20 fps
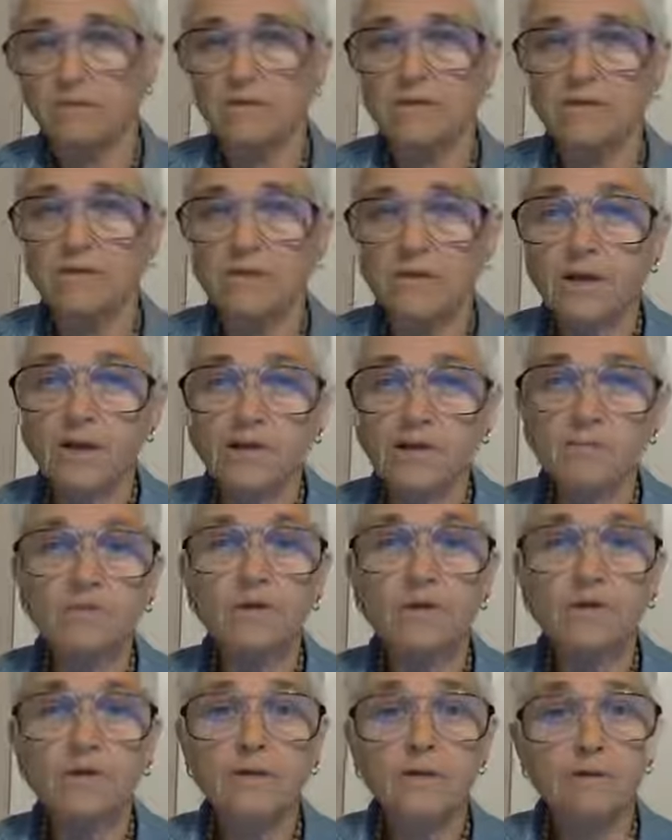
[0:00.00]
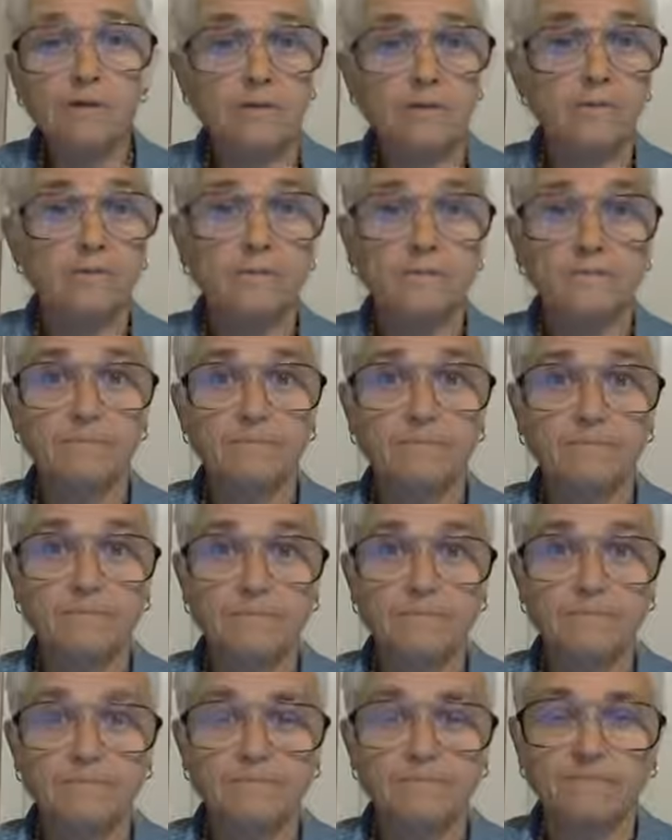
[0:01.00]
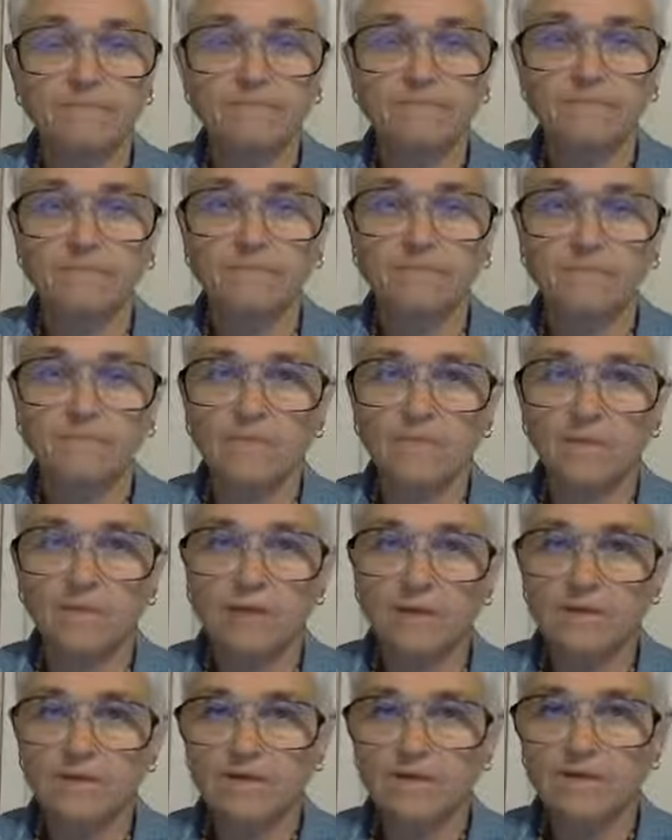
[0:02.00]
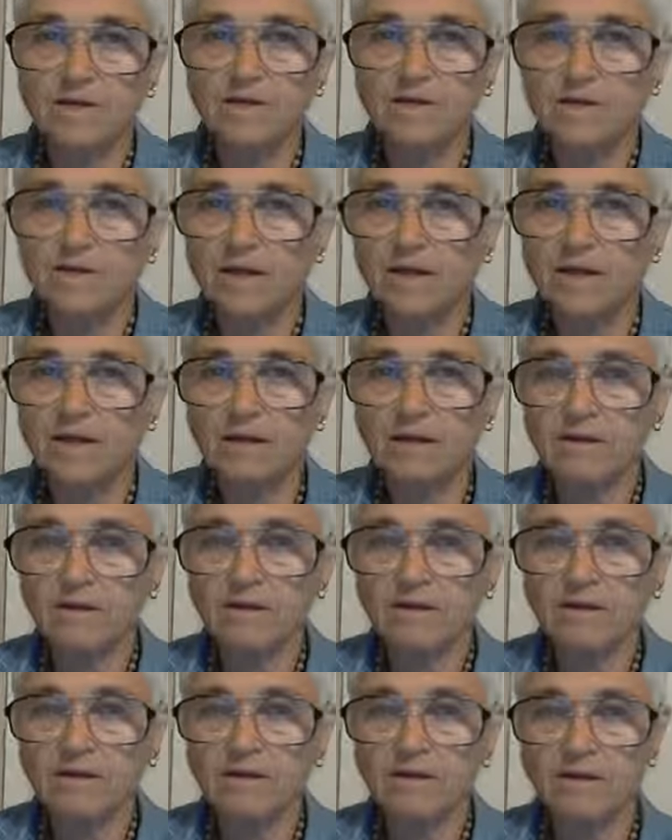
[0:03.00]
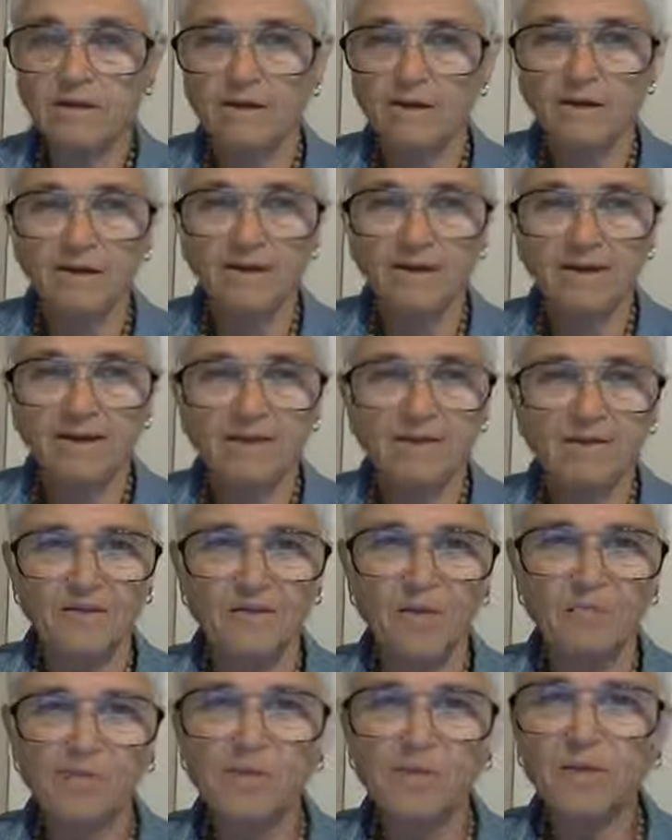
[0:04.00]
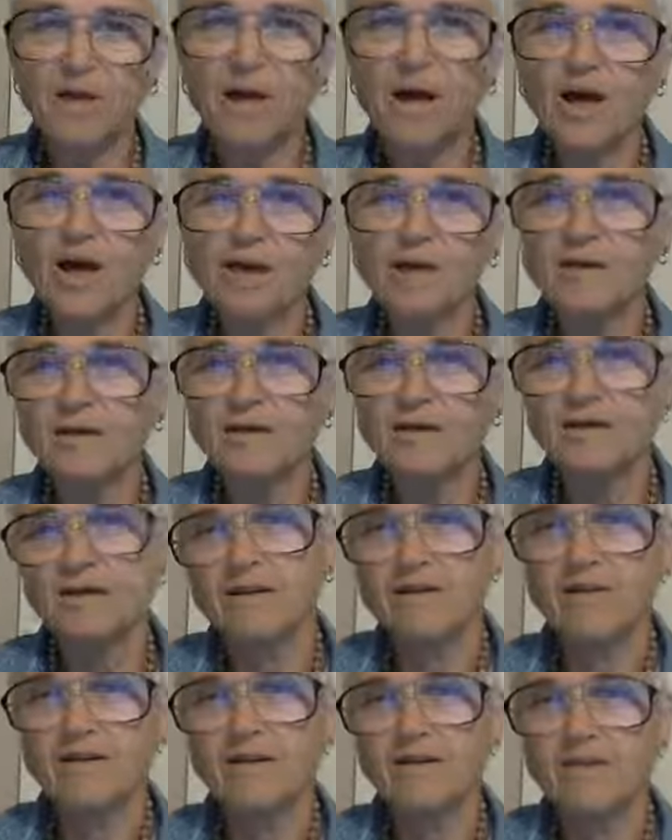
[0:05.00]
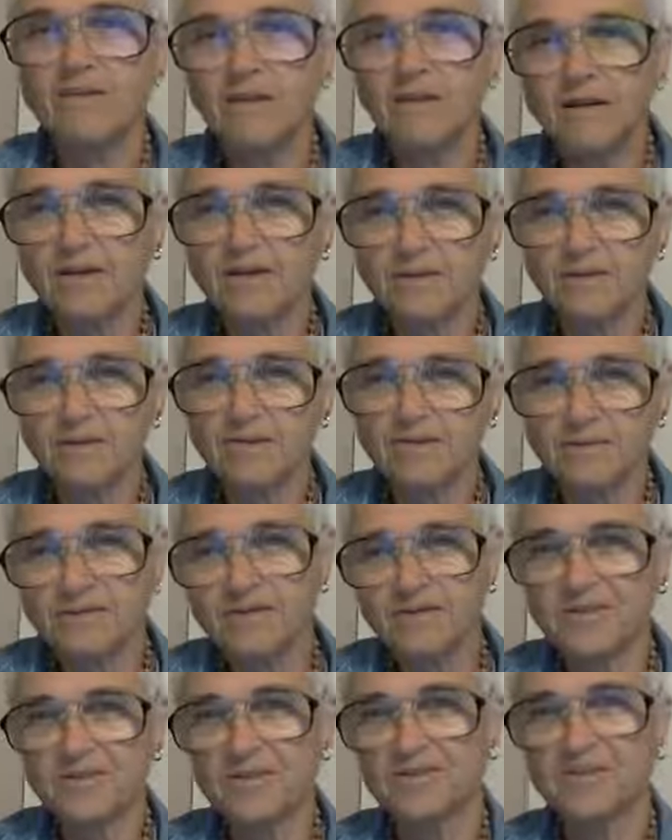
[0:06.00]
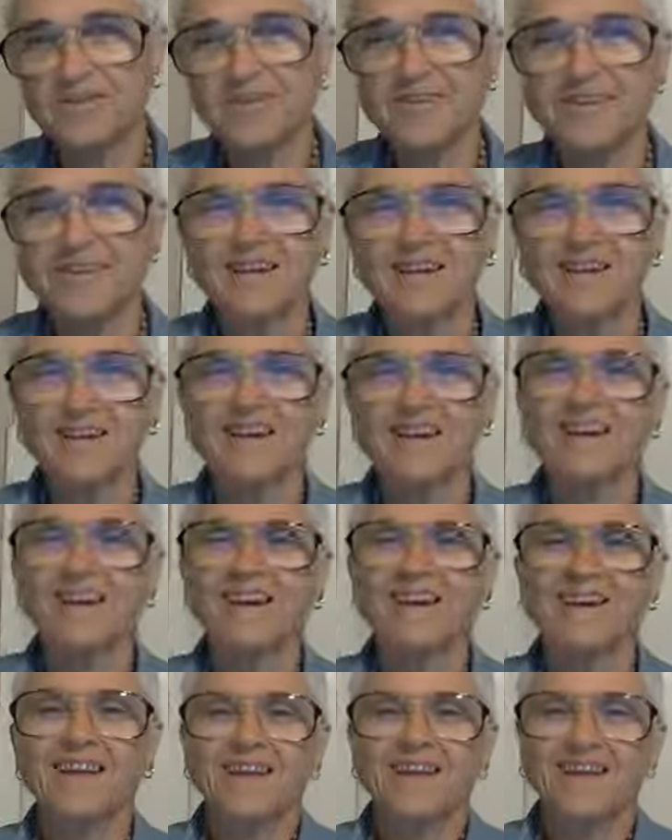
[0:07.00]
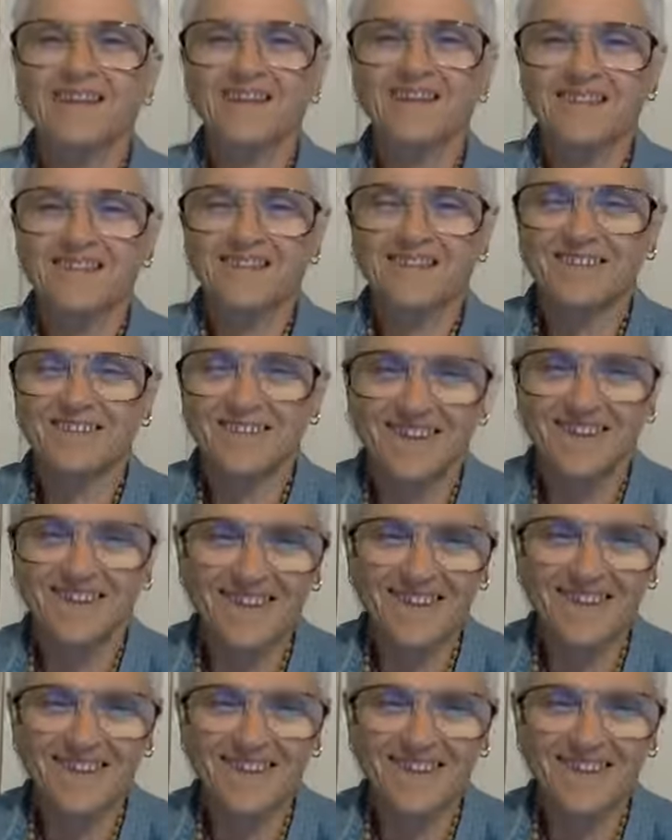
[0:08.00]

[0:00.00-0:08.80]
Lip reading: It's getting really good. As they say, the plot thickens. Hare Krishna.